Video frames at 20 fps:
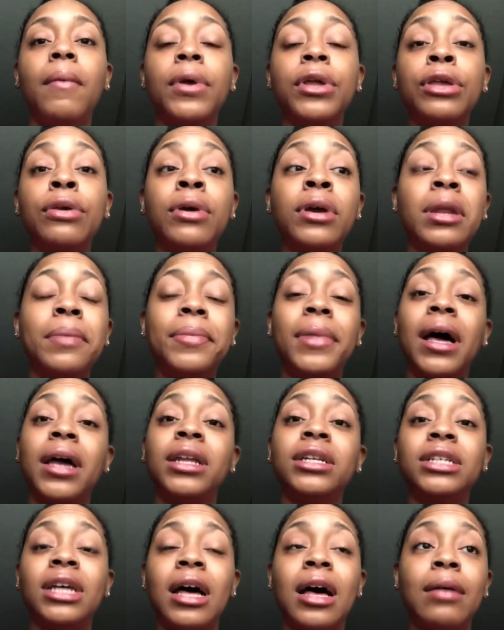you can apply
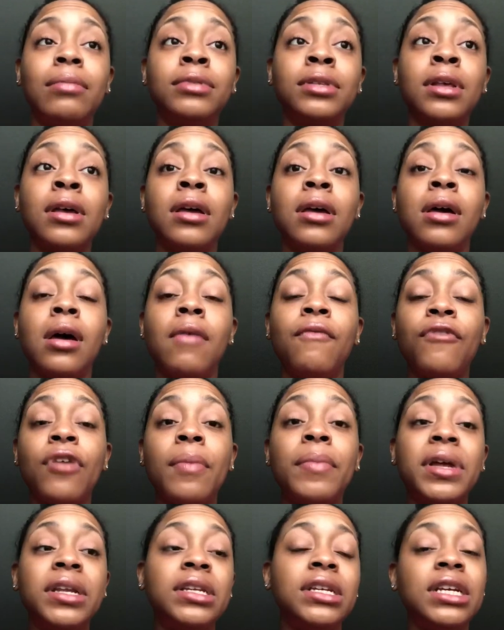to jobs
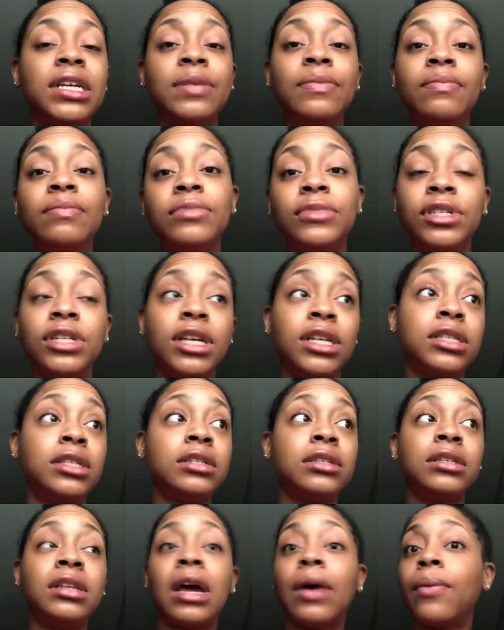from Indeed
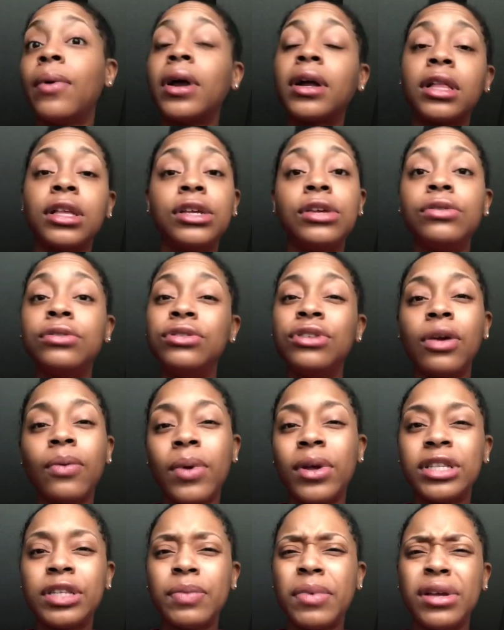just directly using your
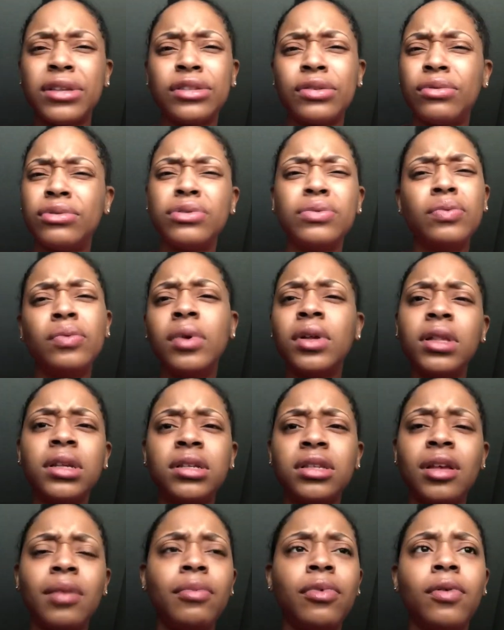resume. So it's really
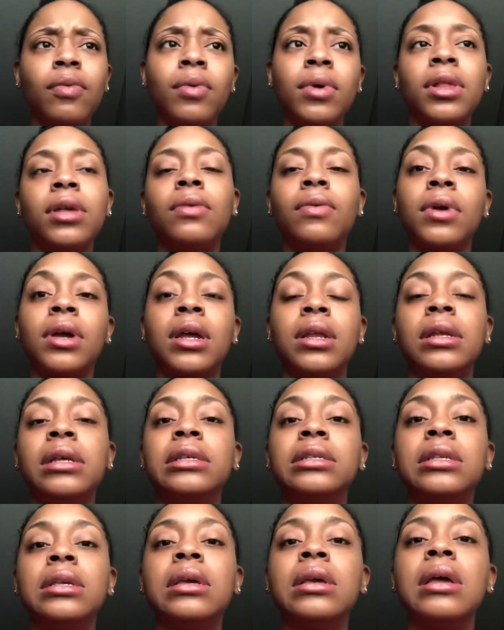simple, really quick and
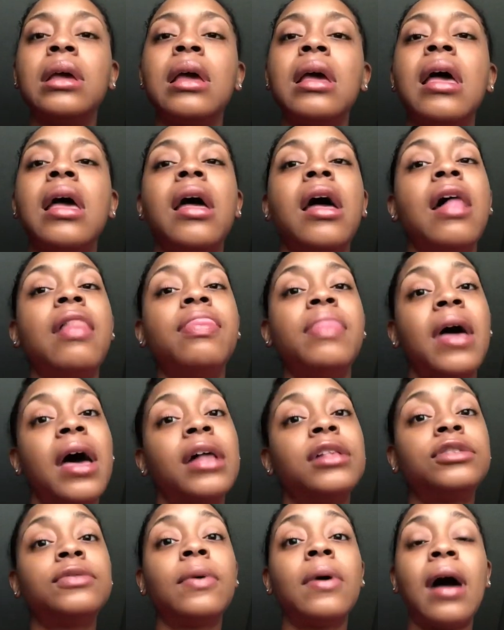easy. And
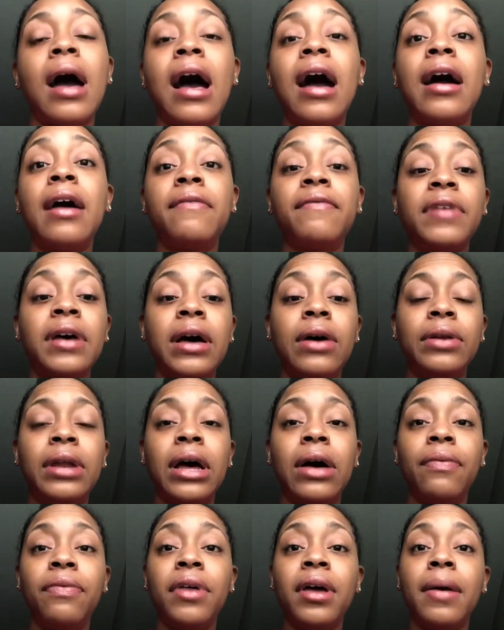that's where I found
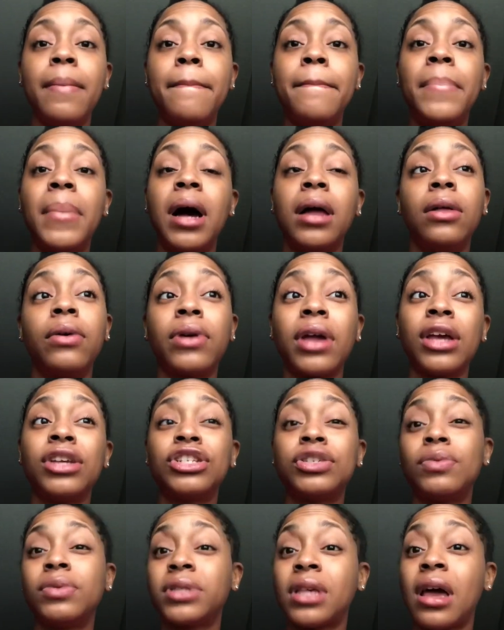out that my
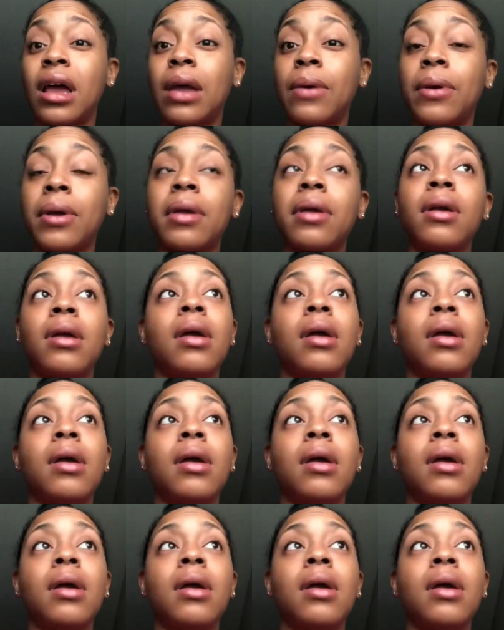location was hiring.